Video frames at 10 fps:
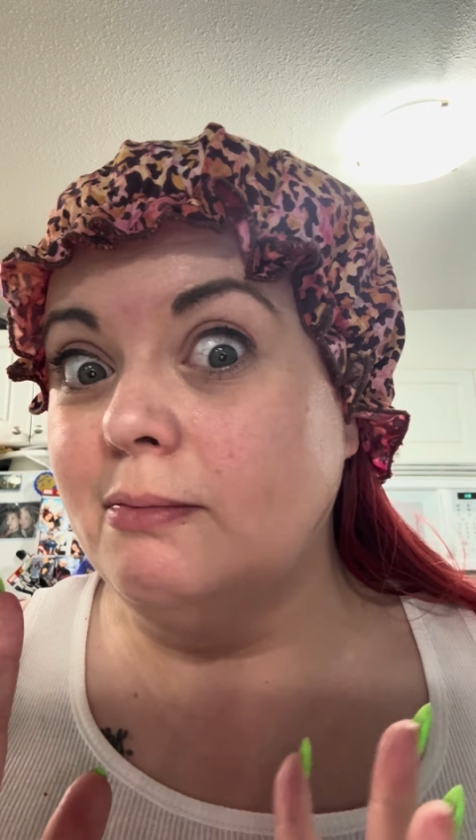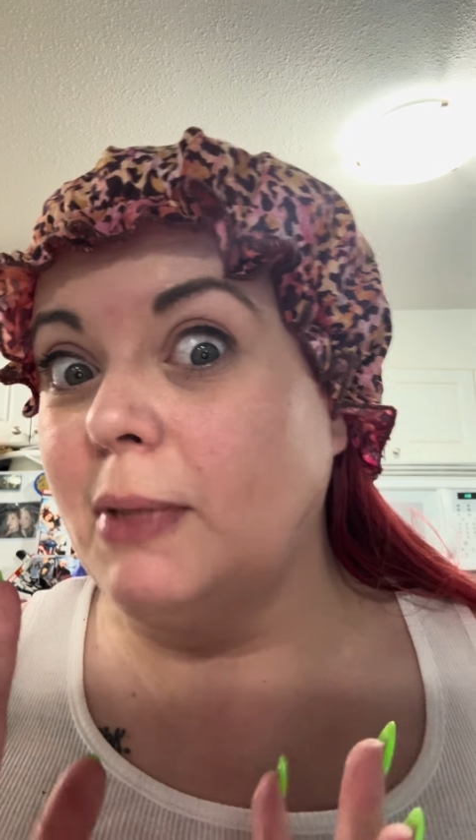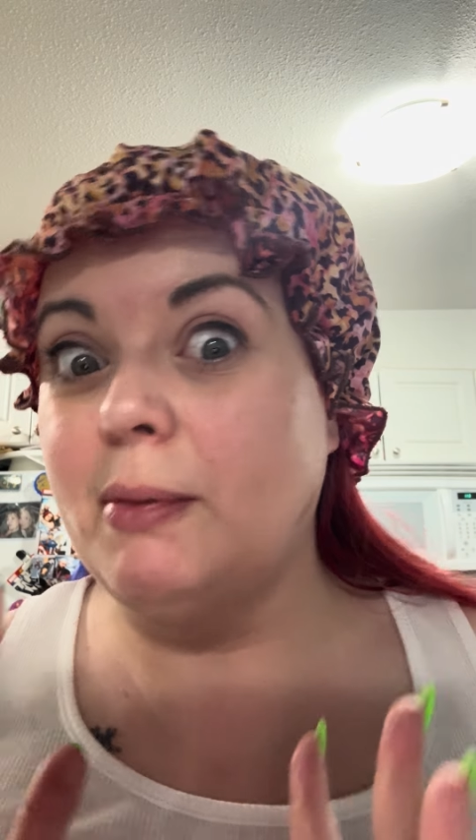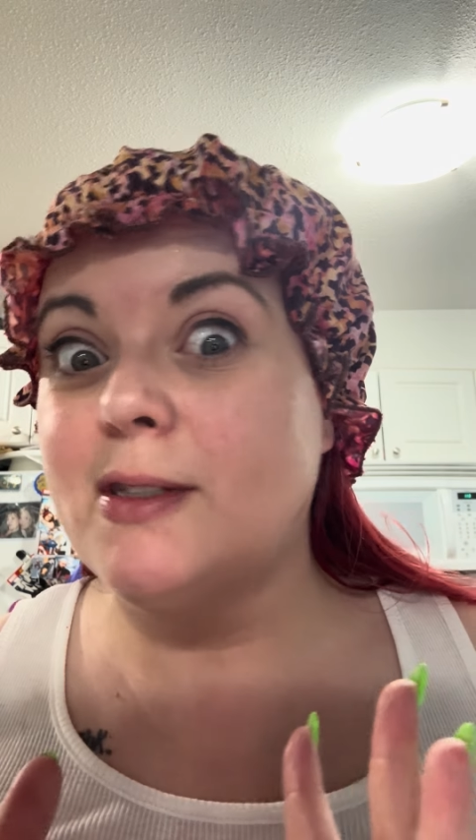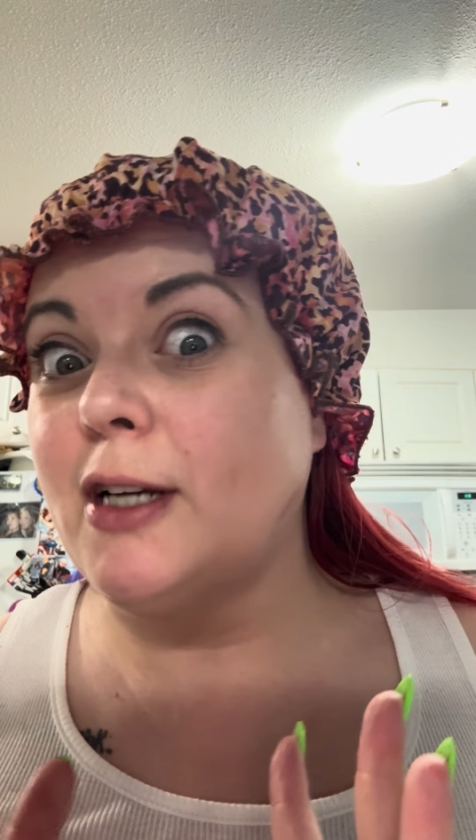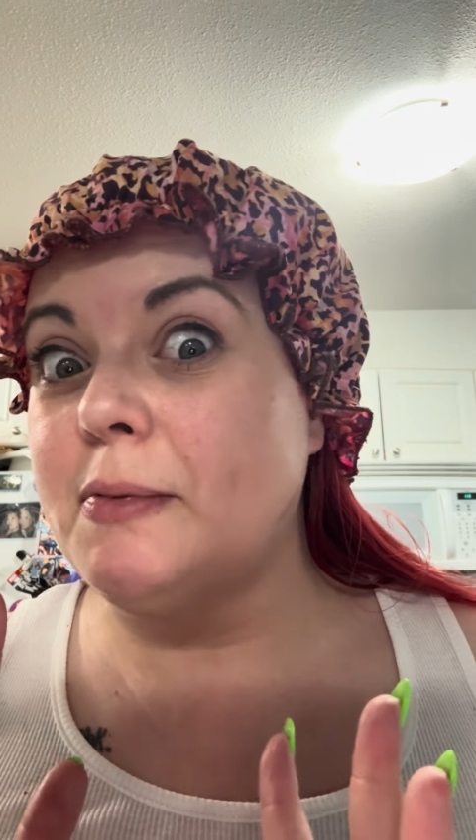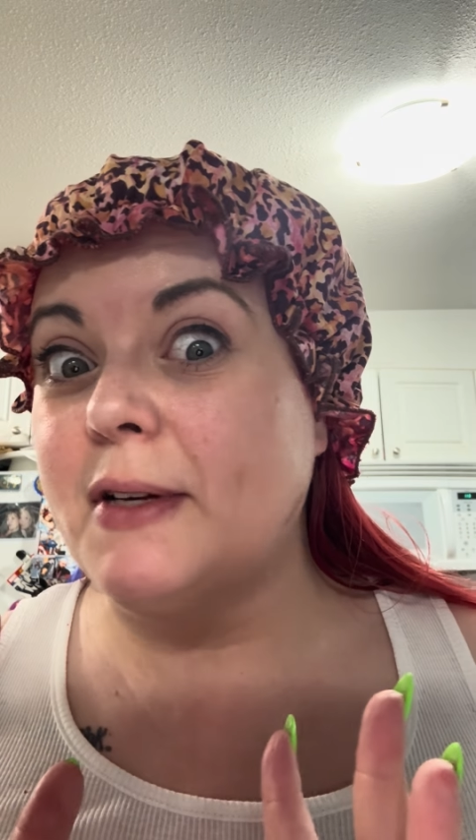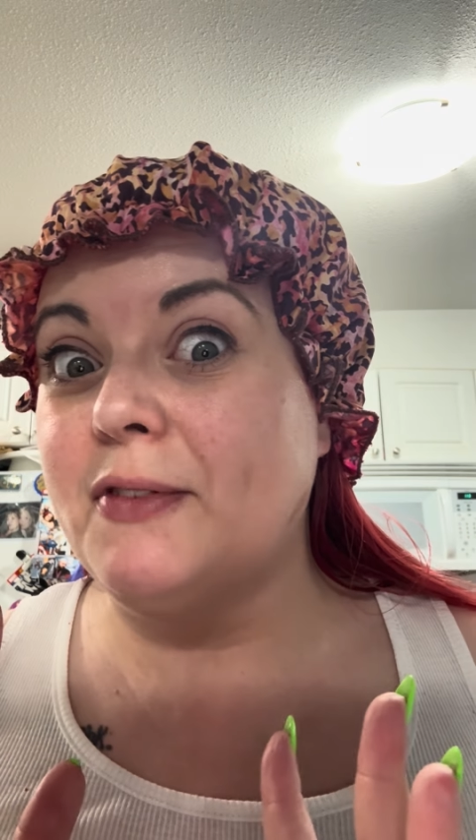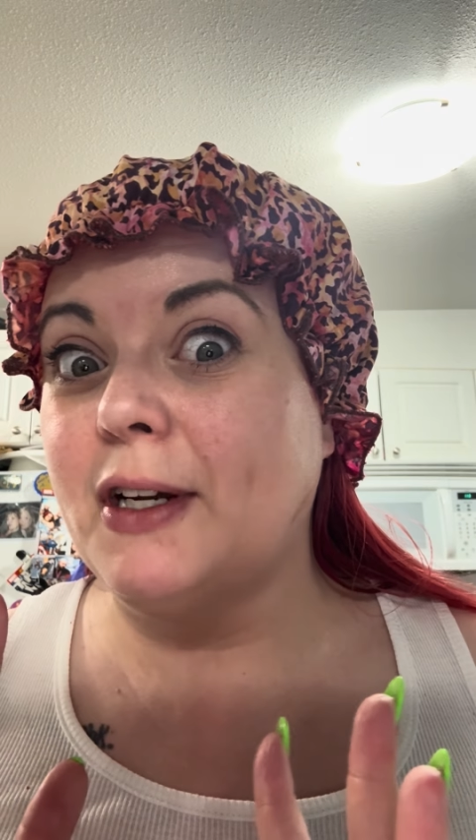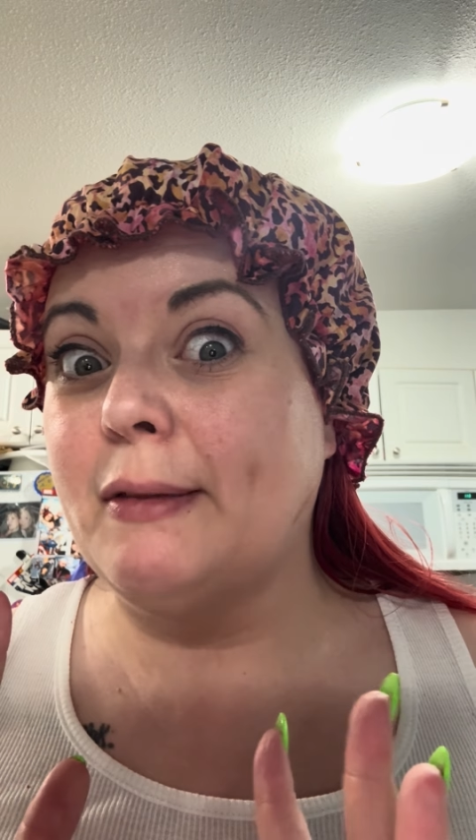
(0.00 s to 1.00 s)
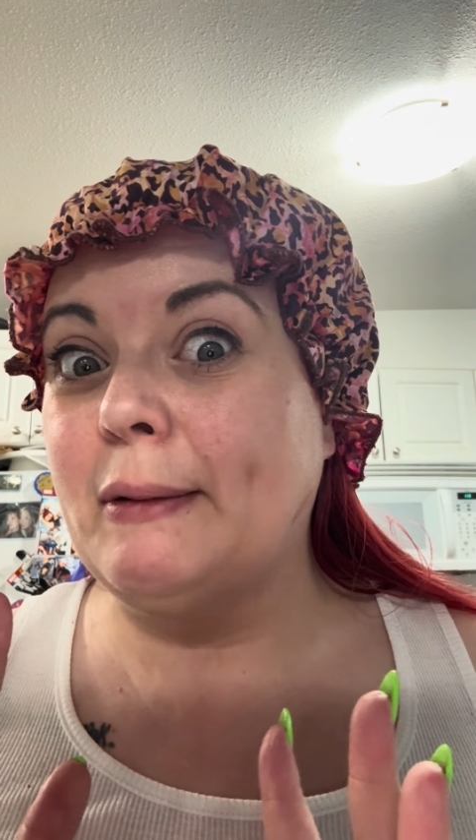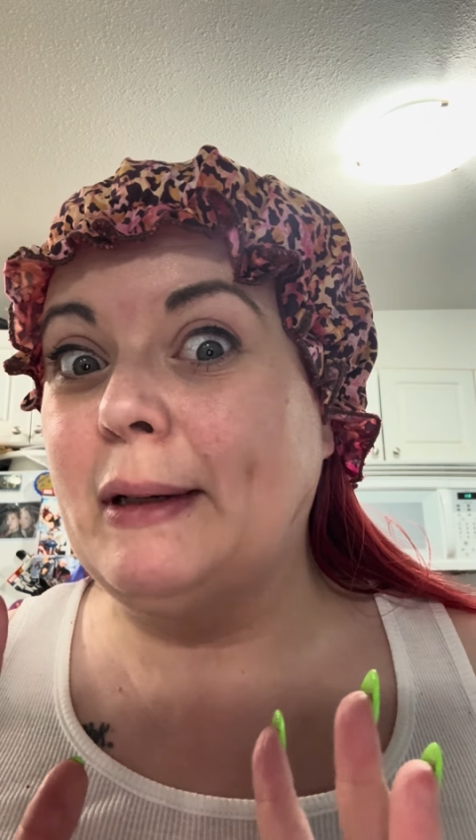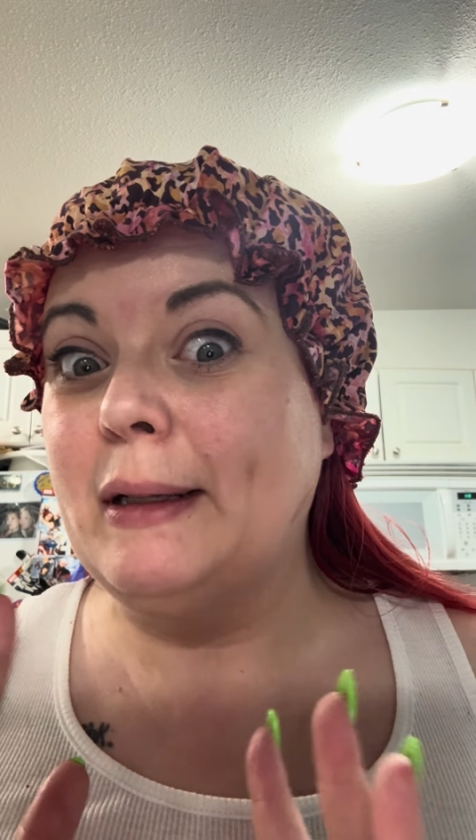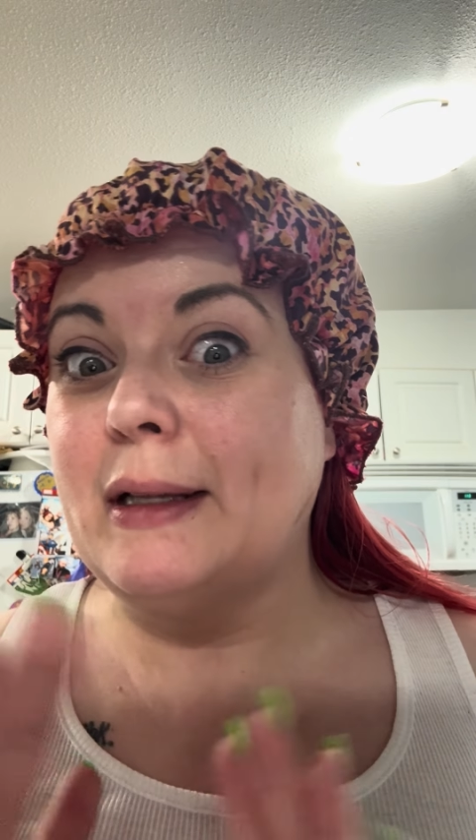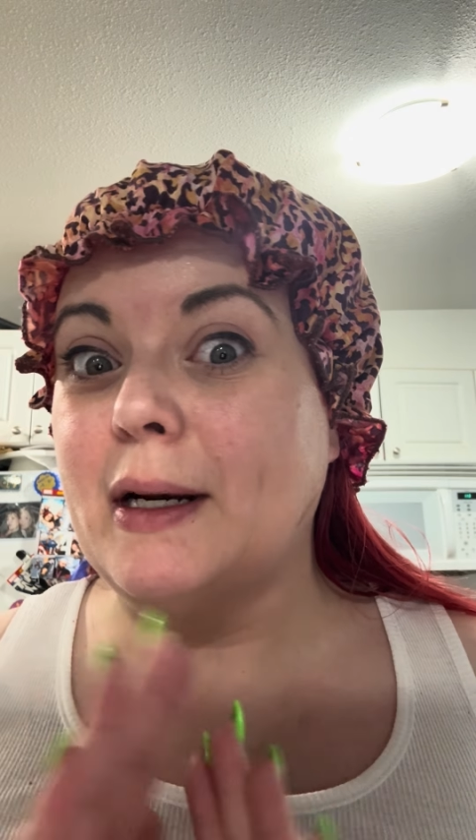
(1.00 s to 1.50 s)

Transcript: maybe it stops lifting at 30 and